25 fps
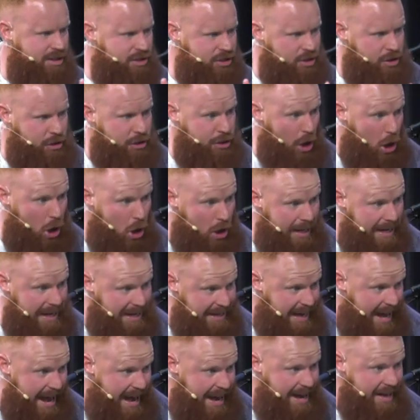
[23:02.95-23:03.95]
30
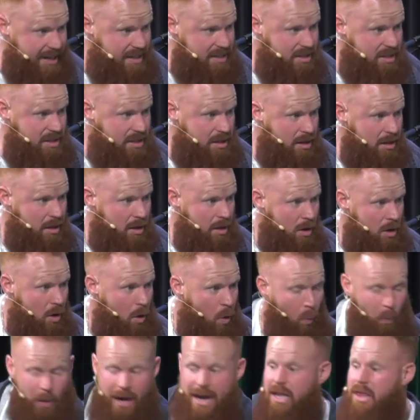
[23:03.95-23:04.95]
days,
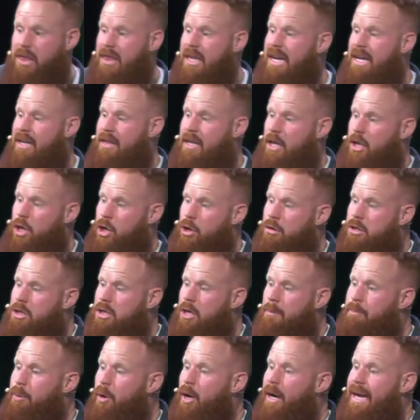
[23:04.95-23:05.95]
we think that you
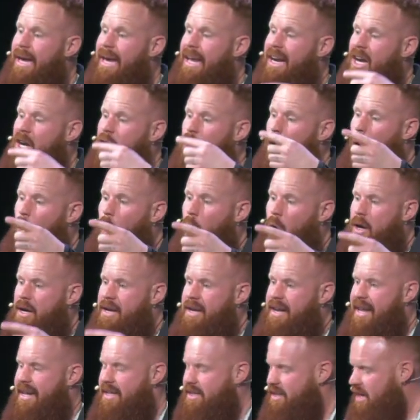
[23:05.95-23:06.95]
should put in an
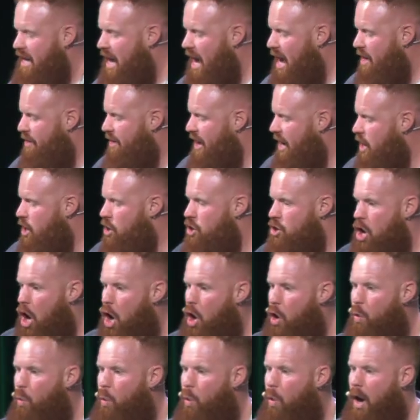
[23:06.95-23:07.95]
ordinance that
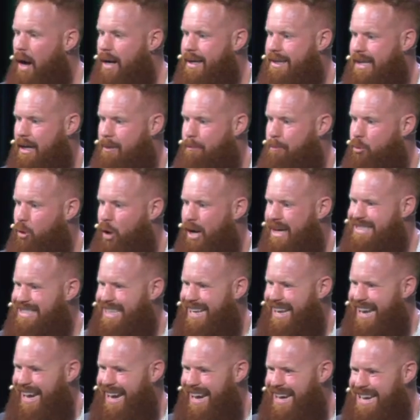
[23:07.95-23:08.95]
no one can pray to
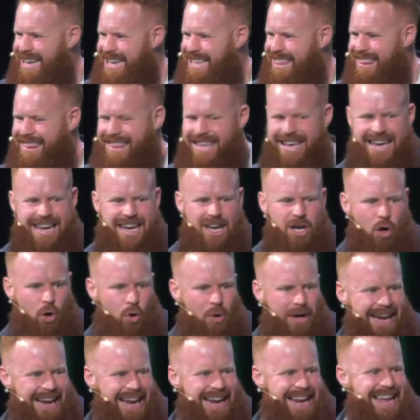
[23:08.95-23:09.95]
anything
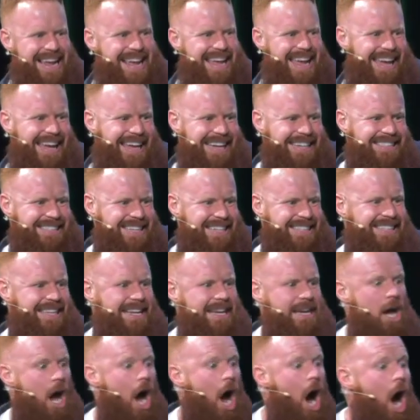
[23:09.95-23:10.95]
or any
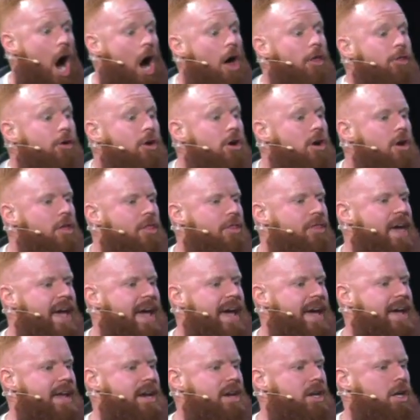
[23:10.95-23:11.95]
entity other
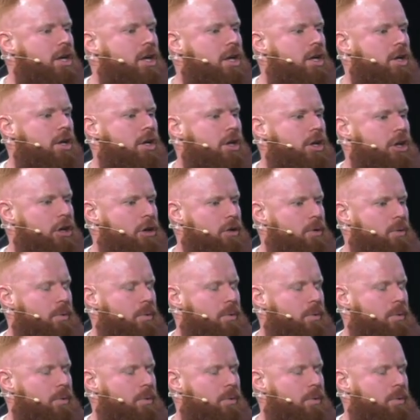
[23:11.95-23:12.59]
than you.